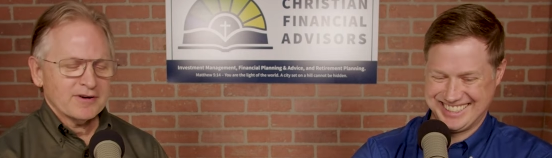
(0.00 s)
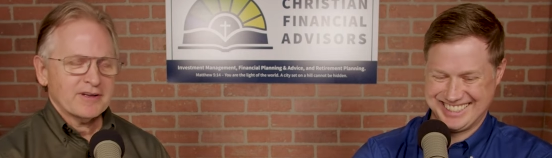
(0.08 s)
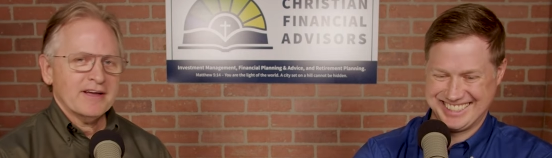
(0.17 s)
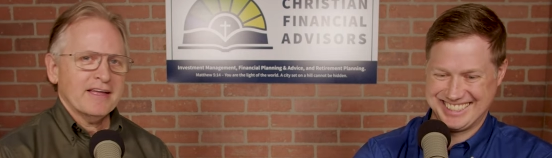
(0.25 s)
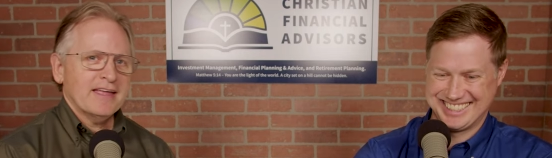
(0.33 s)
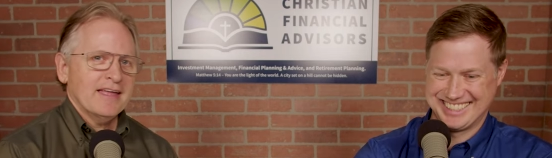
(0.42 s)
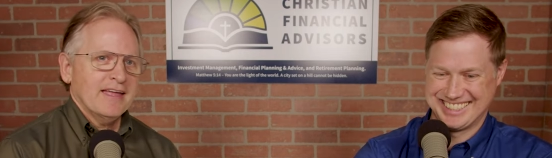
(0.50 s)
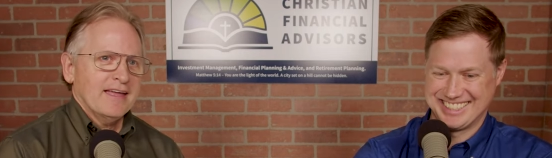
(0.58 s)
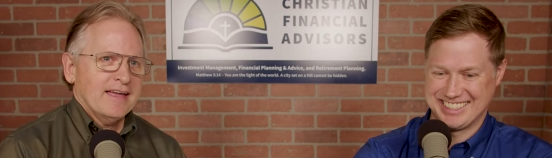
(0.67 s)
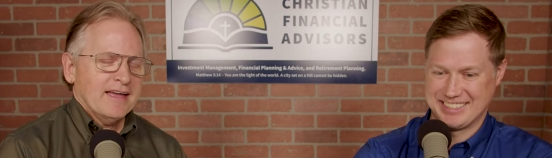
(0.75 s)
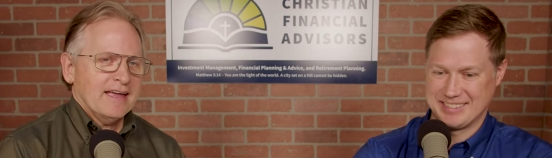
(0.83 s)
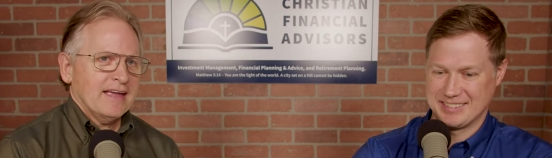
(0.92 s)
Speaker 1: Okay.
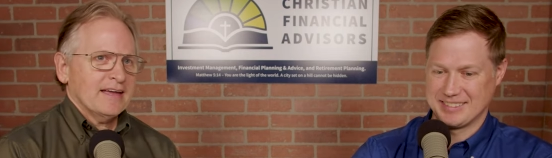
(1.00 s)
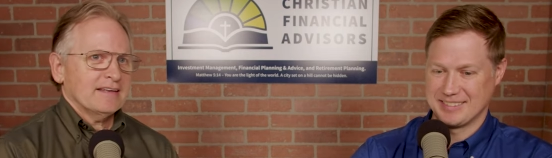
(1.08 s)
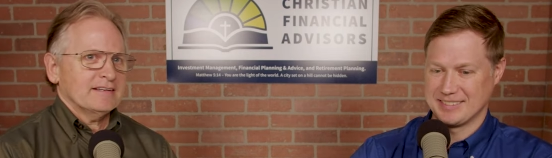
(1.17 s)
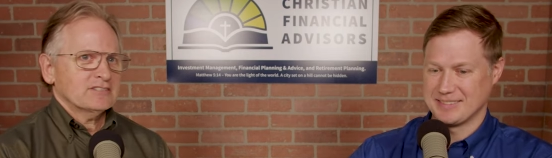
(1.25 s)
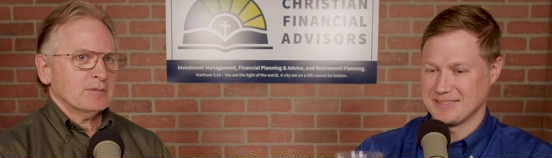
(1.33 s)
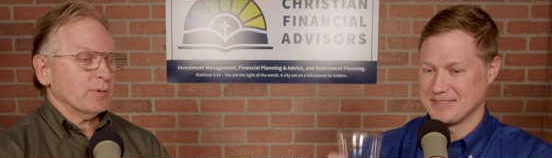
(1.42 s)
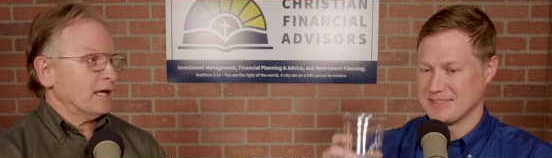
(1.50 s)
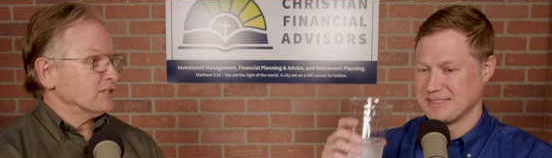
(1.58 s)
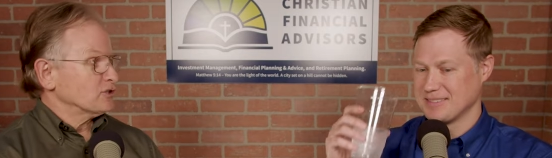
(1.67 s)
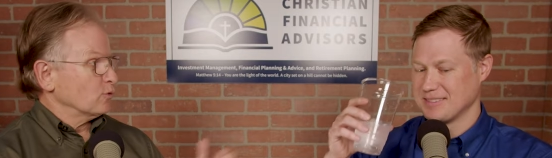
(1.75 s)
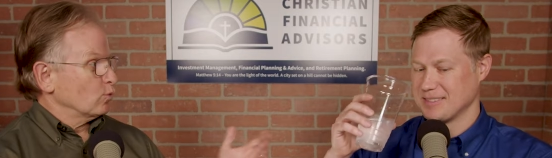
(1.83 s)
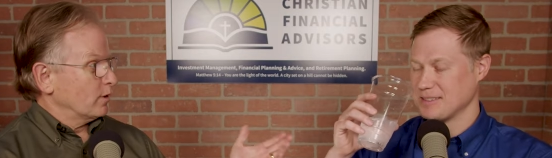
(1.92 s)
And except
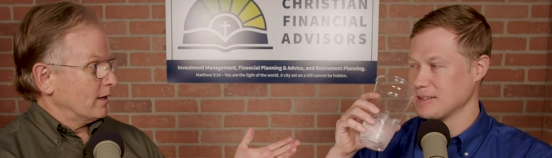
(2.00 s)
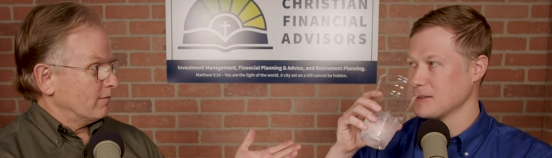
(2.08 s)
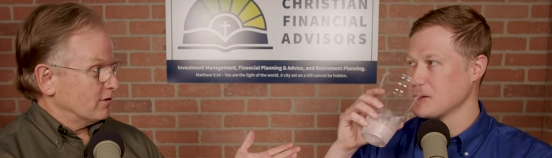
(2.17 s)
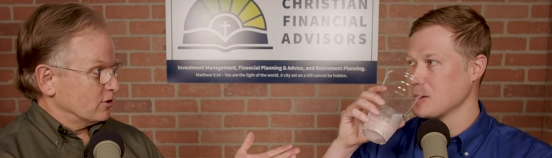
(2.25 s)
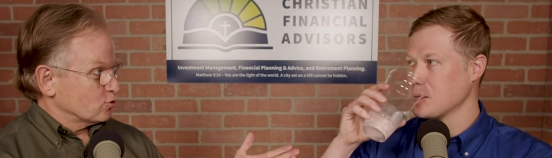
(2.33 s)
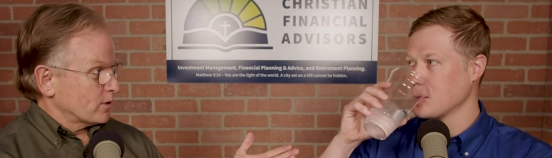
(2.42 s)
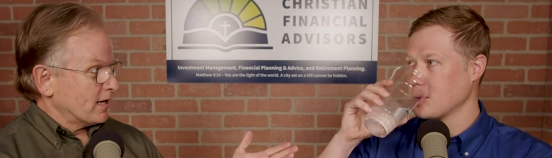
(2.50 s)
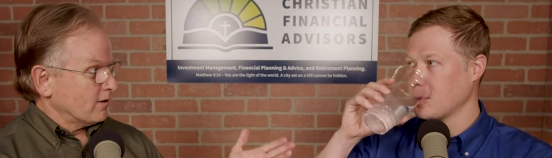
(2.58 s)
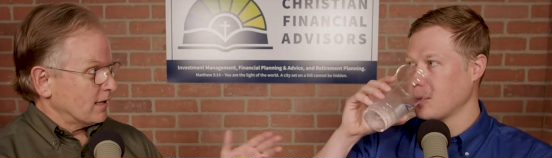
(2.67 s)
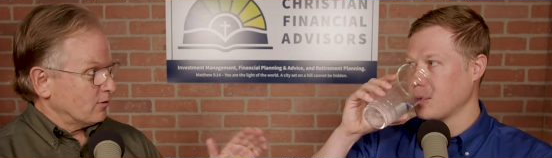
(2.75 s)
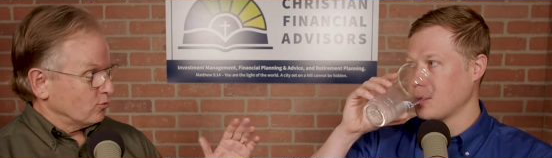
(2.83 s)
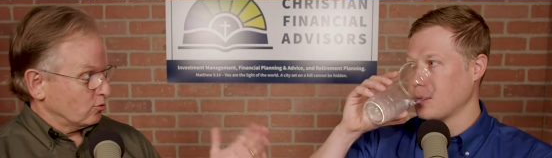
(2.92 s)
last year when we were having a
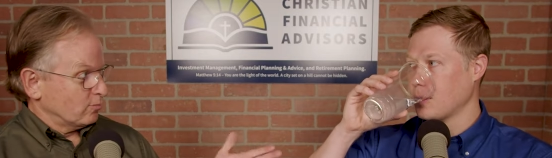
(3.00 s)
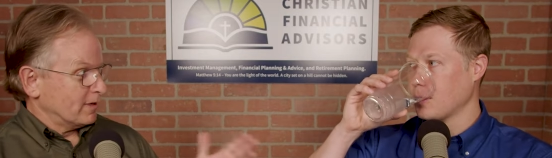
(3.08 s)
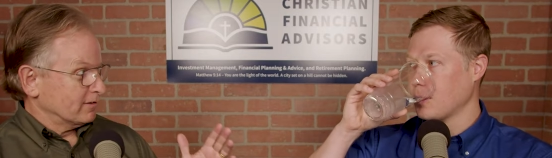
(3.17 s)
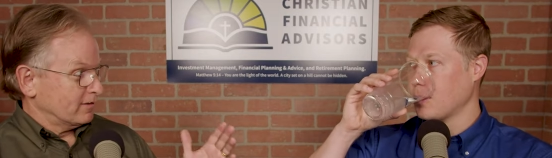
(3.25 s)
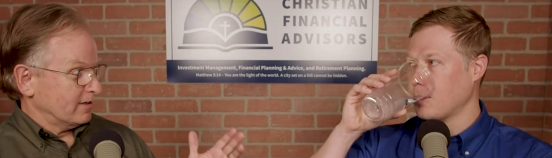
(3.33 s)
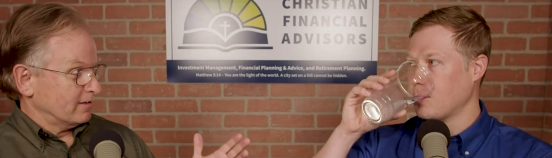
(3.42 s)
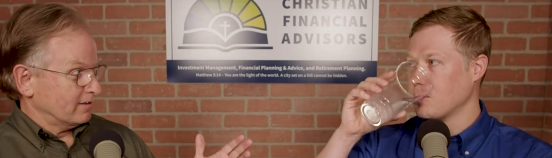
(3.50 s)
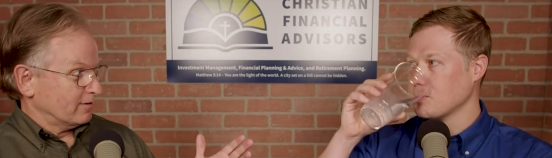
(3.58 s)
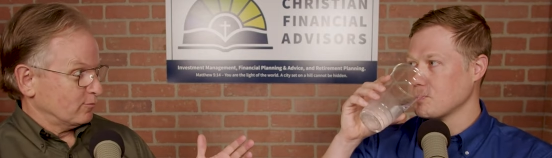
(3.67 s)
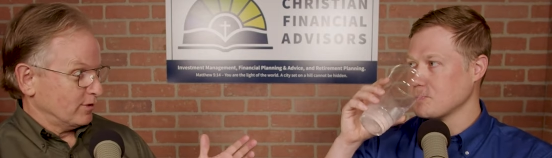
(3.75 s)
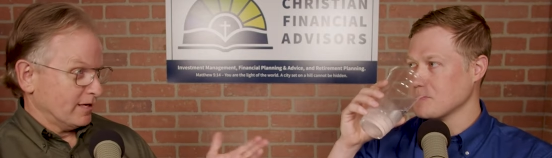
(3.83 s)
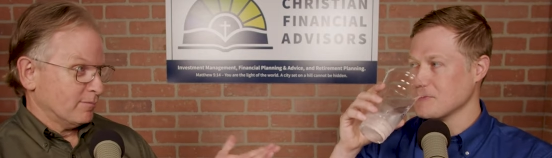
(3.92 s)
drought, I don't know about that.
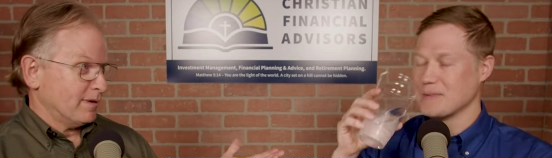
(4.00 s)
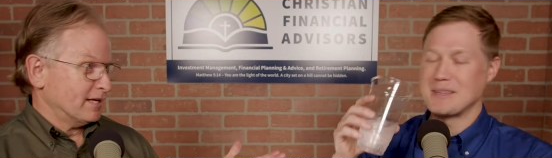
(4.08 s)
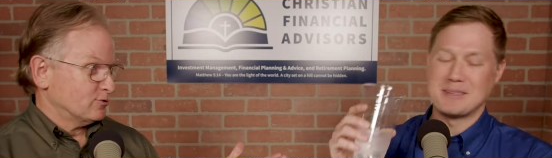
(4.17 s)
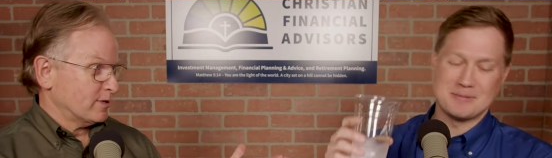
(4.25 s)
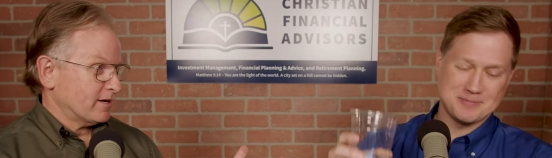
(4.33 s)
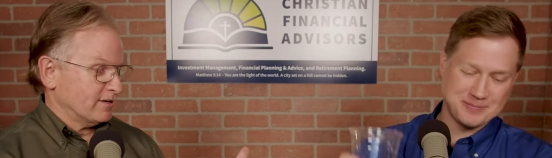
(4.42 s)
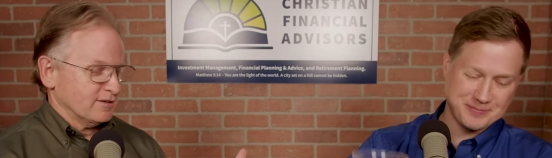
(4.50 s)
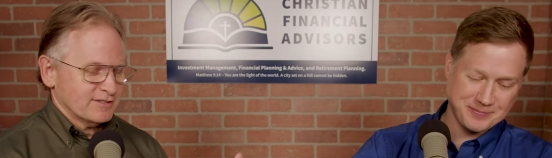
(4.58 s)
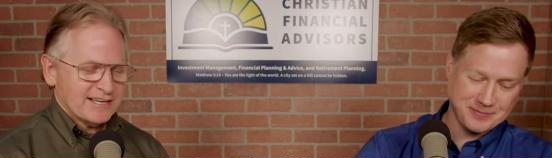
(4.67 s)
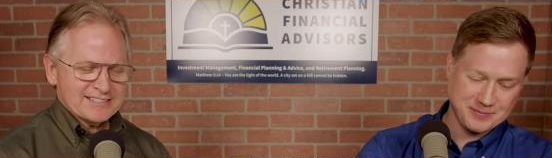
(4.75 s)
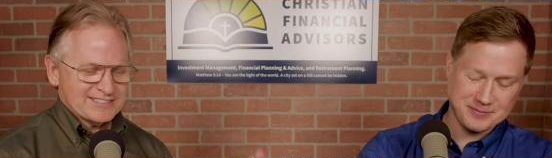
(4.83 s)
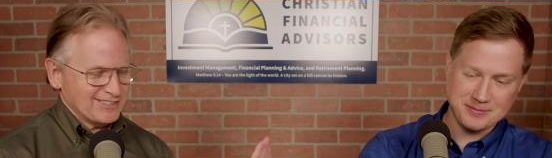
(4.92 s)
You know, we had a bad drought here
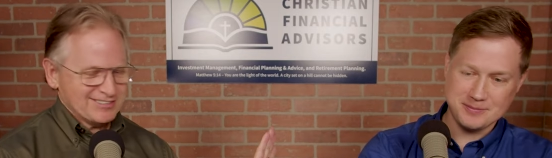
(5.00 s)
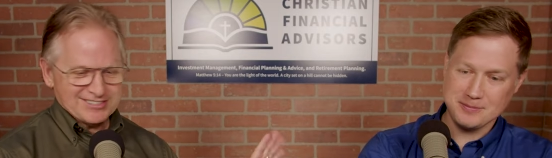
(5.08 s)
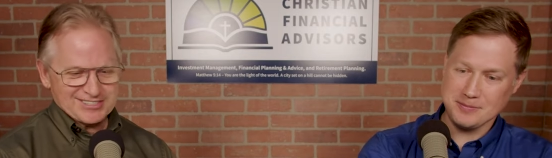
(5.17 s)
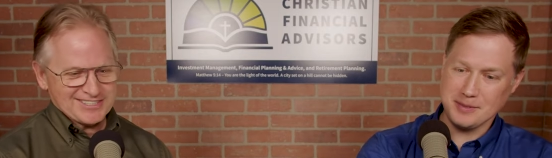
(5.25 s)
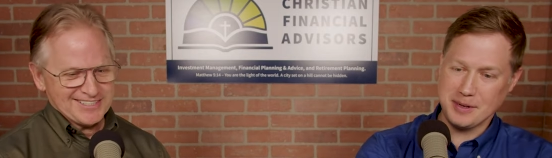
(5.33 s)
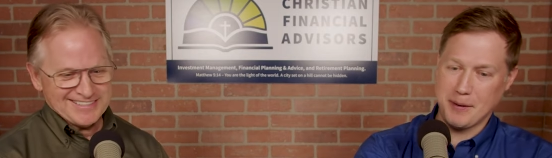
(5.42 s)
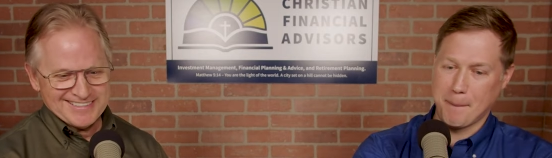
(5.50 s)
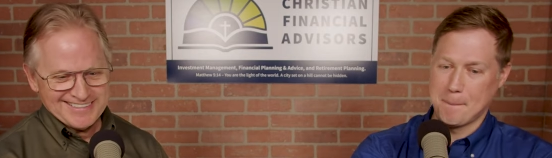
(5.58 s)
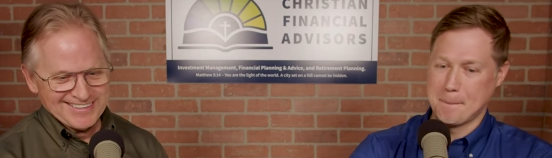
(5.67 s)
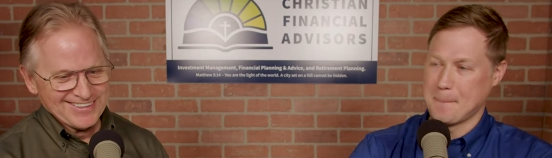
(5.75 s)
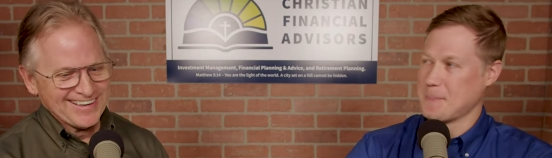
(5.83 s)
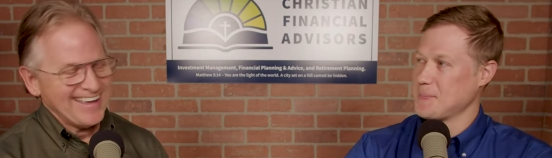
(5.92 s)
in Texas. I'm just
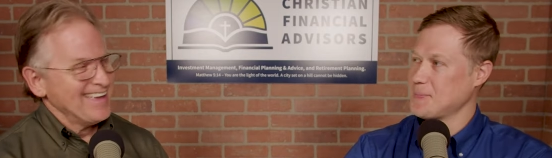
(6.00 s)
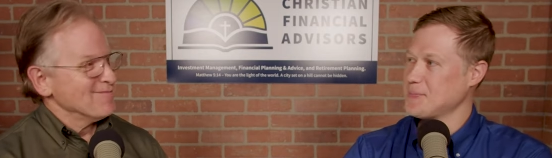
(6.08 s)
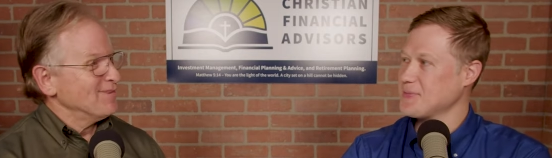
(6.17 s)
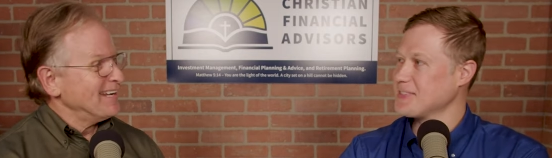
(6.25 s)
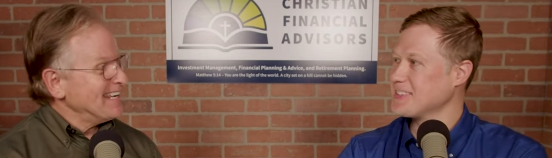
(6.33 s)
kidding. Okay. But